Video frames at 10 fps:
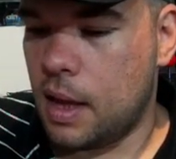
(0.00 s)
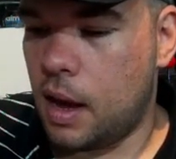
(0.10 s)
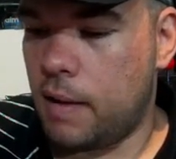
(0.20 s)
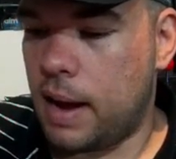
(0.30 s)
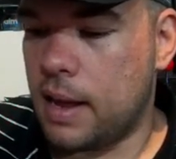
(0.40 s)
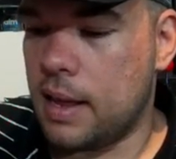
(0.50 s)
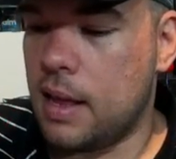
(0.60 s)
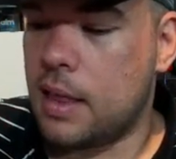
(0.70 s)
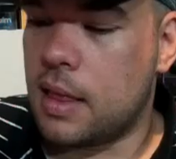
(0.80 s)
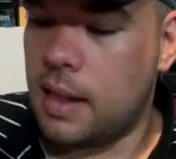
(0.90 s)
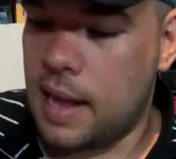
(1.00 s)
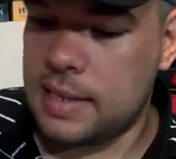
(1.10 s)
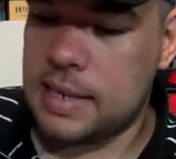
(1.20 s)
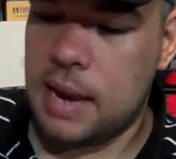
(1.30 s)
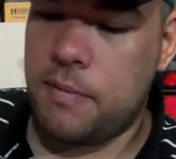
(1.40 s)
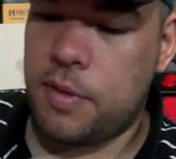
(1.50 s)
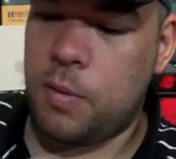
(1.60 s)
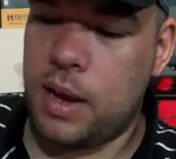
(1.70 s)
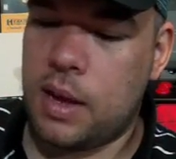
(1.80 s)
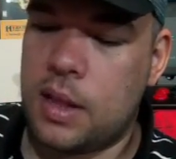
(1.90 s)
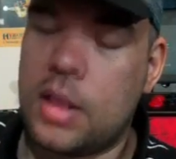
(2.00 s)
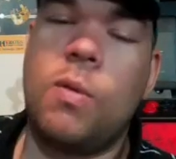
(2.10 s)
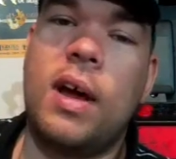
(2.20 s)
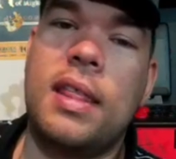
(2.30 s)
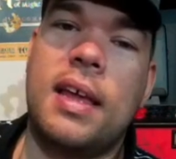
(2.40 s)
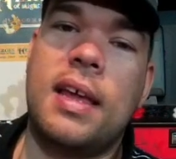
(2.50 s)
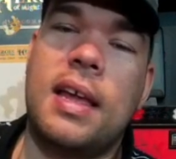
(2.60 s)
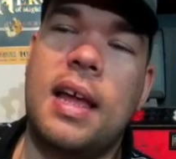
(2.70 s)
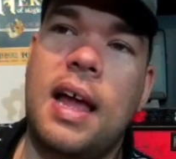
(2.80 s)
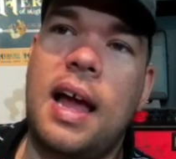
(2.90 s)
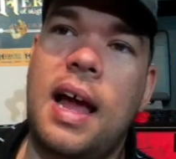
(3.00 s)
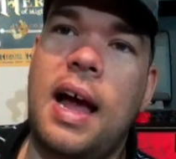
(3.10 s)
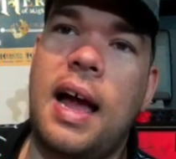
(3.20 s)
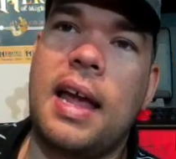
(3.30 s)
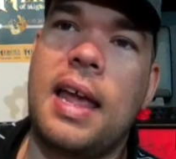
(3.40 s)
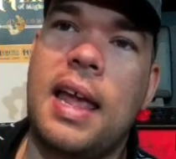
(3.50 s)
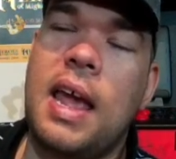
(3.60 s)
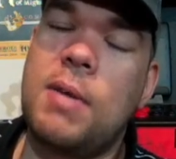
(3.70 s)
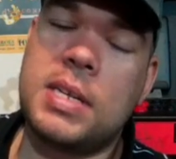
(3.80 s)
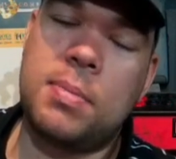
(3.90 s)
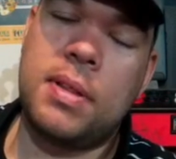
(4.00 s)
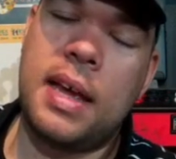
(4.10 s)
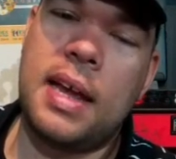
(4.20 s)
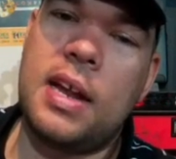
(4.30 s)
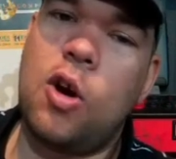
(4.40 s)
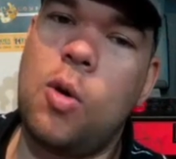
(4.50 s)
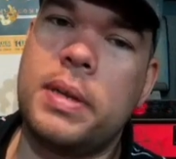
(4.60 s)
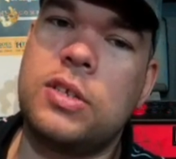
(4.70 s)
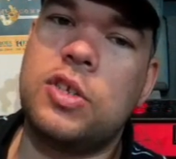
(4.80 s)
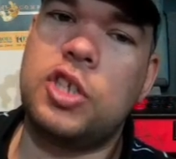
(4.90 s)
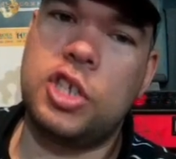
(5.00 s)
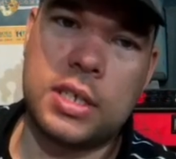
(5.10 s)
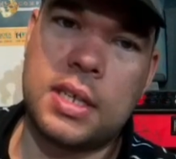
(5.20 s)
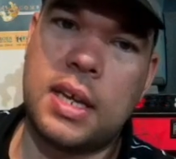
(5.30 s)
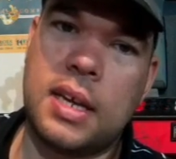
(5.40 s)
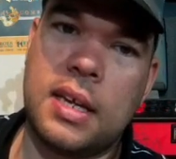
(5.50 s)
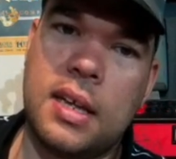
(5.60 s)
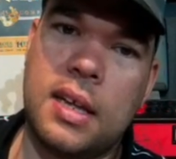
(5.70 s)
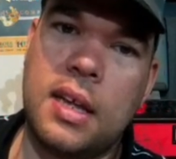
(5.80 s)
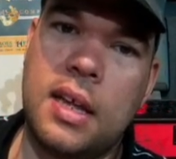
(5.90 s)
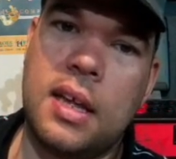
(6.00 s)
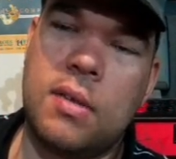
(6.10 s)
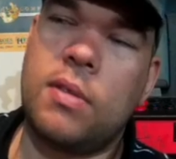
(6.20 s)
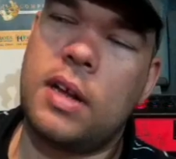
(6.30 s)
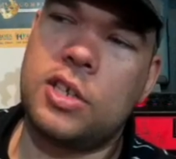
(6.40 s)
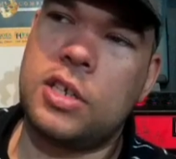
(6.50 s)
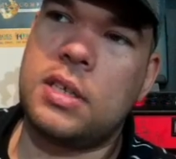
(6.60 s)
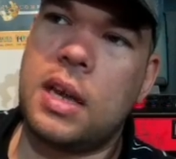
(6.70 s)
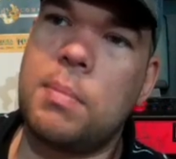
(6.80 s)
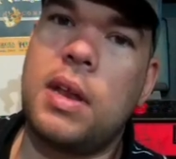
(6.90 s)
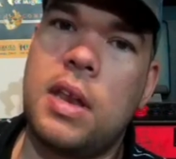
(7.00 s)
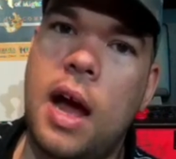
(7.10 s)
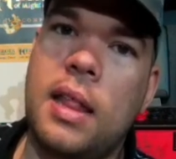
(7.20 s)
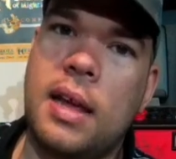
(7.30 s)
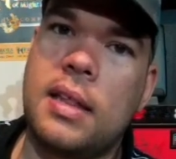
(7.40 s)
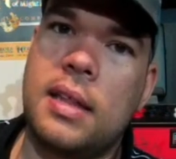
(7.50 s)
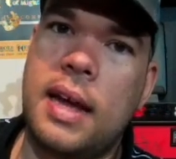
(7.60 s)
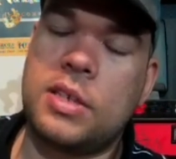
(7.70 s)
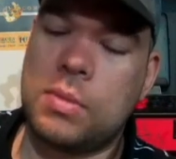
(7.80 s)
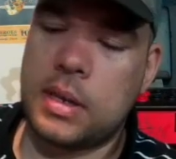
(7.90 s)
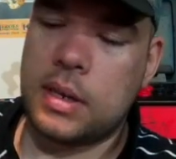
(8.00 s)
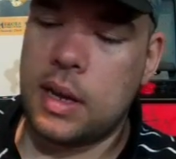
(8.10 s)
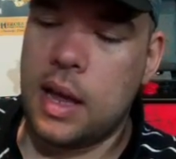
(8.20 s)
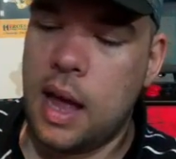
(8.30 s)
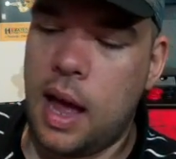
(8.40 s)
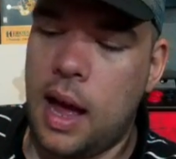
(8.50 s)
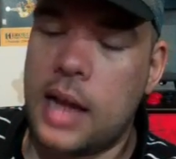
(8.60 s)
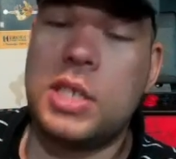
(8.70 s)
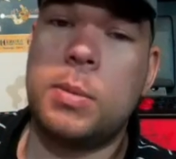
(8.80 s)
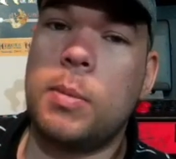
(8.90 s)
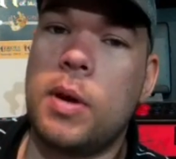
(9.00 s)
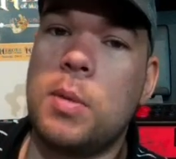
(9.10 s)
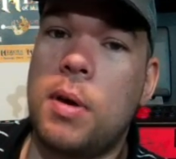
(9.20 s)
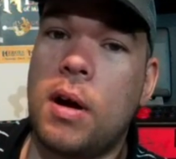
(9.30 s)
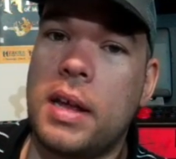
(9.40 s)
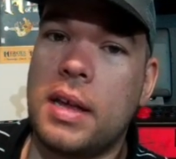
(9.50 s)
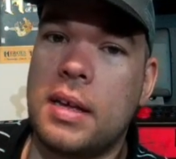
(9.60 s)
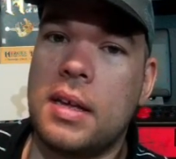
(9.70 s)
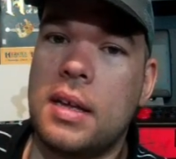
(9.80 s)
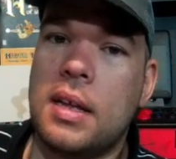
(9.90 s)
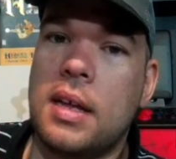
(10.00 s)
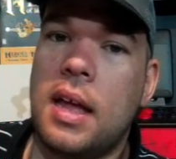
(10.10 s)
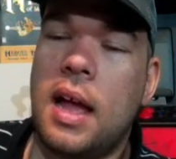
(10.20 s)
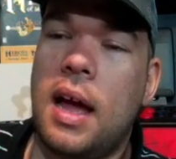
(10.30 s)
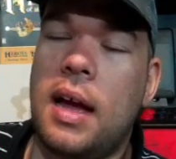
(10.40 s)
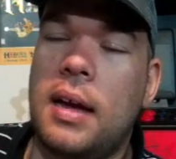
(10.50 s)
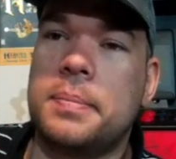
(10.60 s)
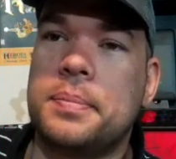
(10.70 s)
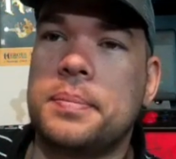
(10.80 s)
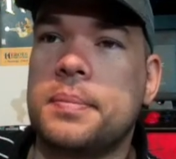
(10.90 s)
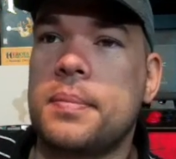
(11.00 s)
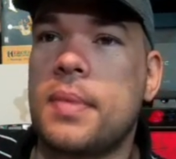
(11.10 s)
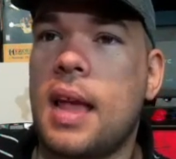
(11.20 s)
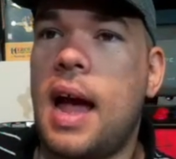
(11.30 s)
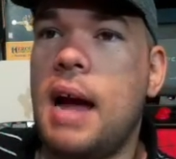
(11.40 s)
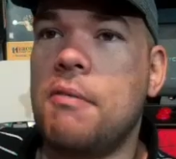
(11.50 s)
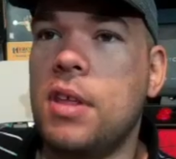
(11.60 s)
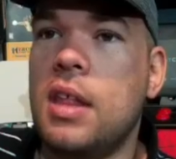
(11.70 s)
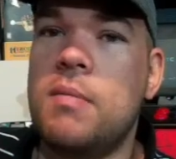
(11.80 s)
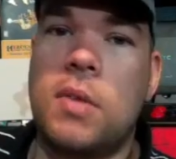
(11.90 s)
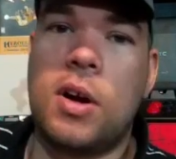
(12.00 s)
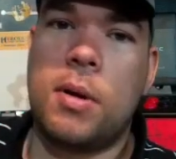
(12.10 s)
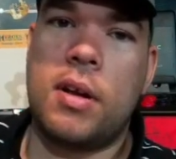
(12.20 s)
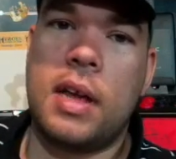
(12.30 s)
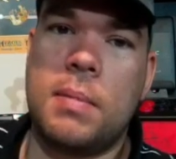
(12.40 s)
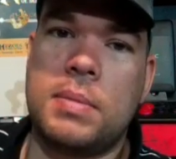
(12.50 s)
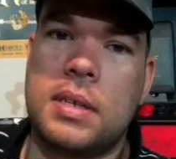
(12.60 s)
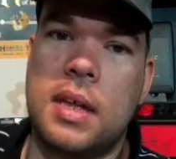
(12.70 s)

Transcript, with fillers: All right, the last game for the week, the one that I can't wait to play and hope it's just like, not just like, but not like the last one, uh, Super Mario Party. Um, I really love Mario Party games.